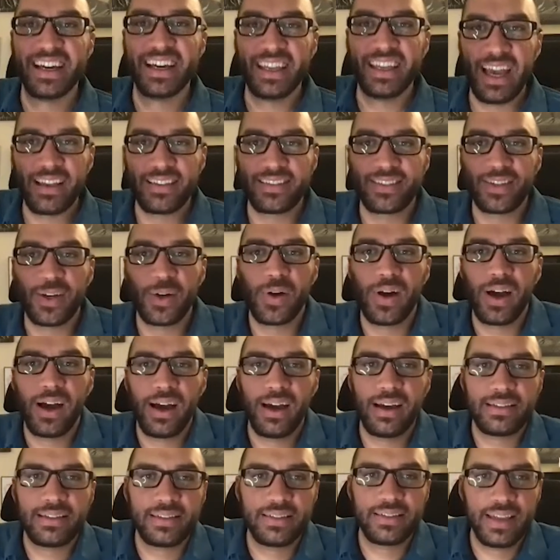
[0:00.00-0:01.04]
Yeah. So uh,
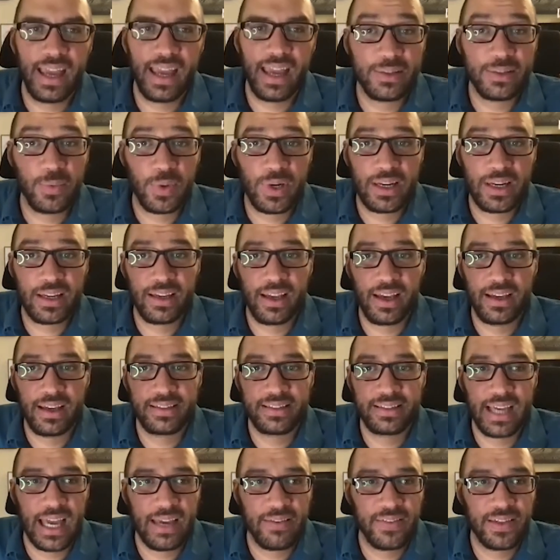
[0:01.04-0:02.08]
today I did want to uh,
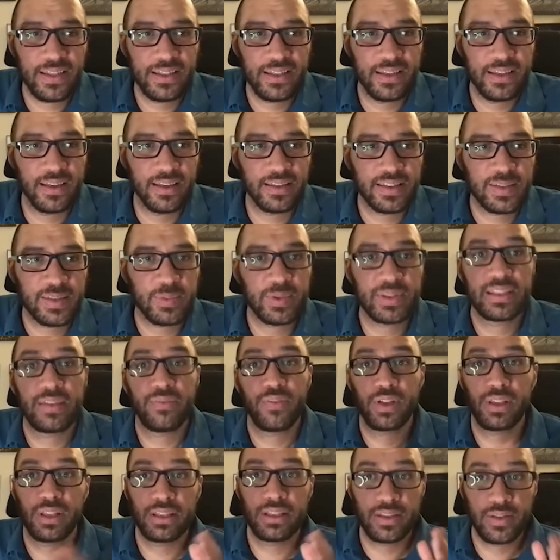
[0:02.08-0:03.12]
dive in
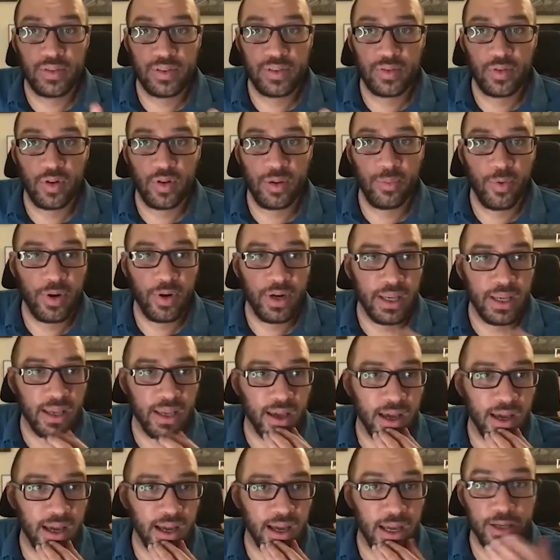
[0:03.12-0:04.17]
specifically to storyboarding.
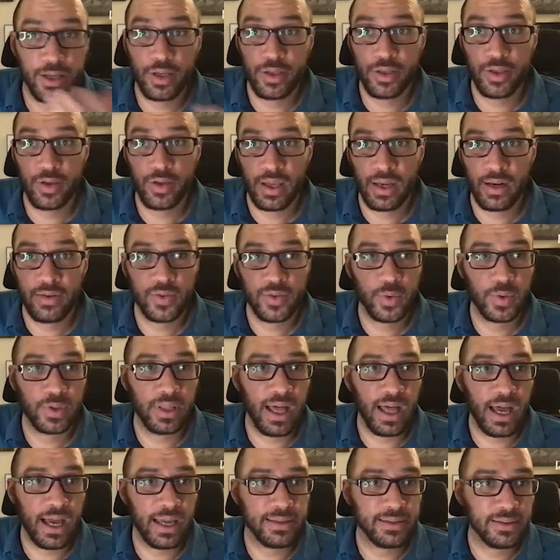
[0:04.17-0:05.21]
Uh, I know you kind of do a
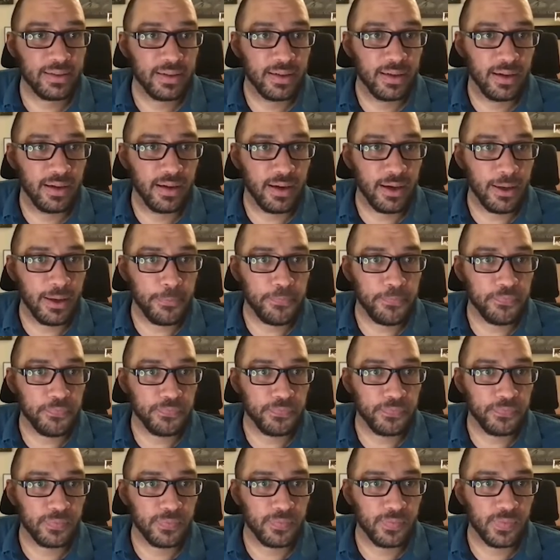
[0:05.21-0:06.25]
lot um,
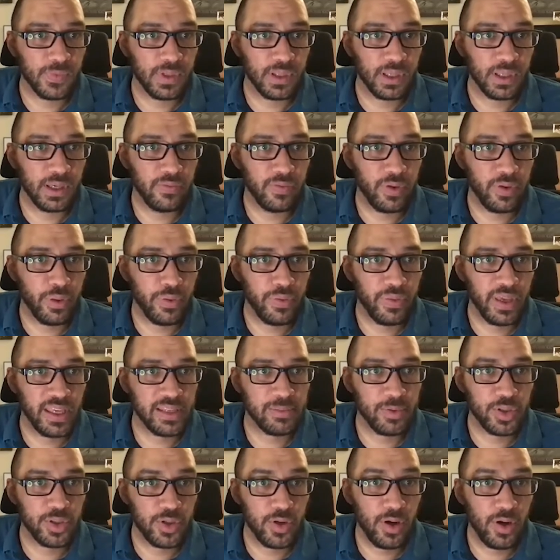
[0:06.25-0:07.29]
of other things,
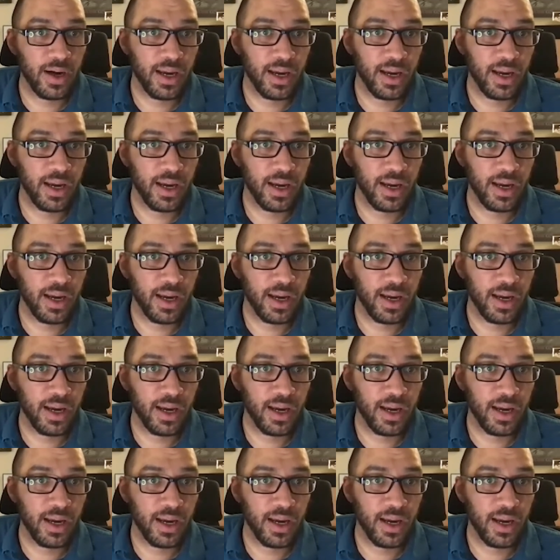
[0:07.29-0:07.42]
but you are